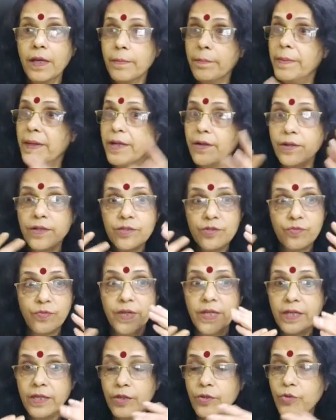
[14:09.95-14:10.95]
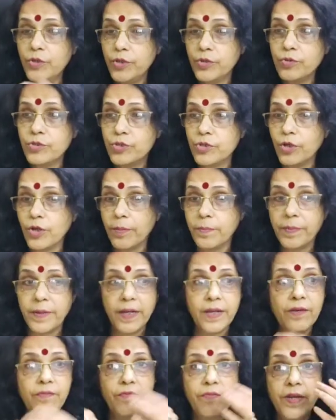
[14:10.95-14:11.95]
Because when you use your
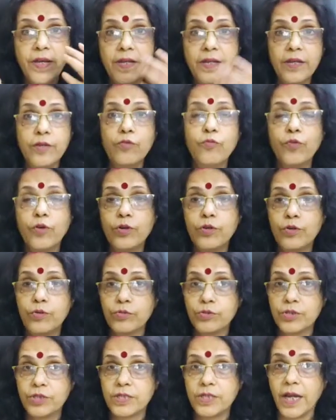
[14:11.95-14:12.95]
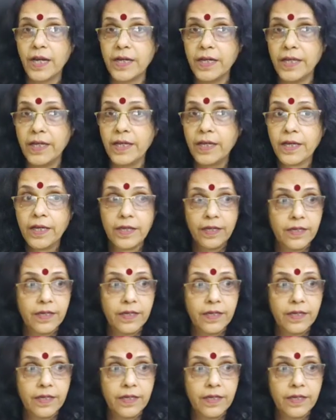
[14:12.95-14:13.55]
brain, when you want to study,